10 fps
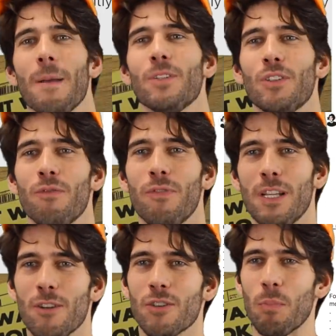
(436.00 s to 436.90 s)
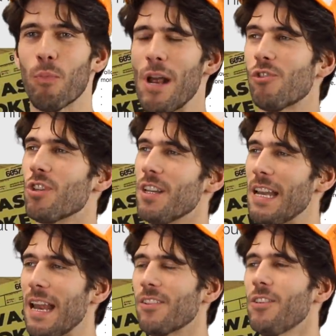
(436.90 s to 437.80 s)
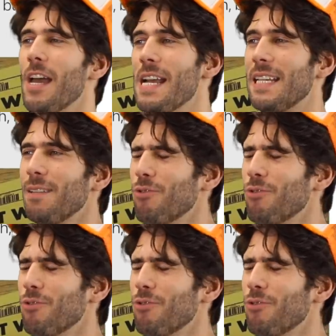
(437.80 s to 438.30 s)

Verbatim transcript: severe depression and anxiety,